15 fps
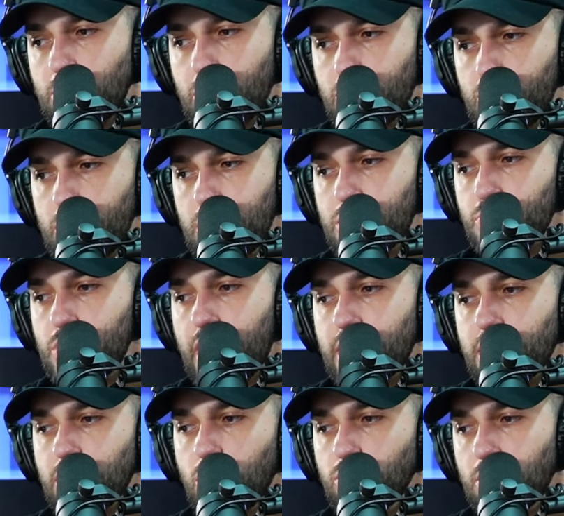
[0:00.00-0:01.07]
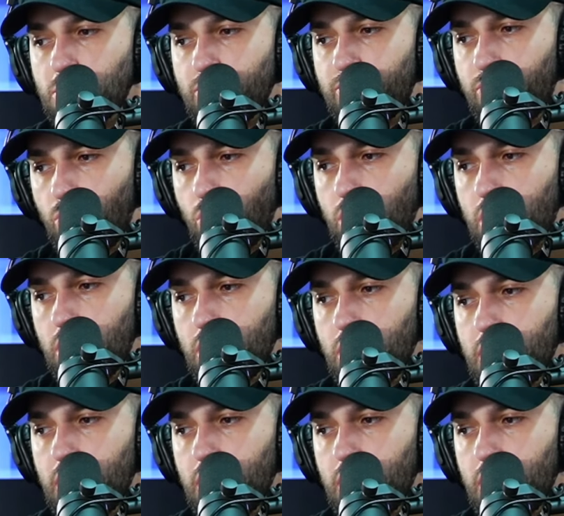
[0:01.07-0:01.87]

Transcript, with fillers: #3, Three-Headed Goat #4,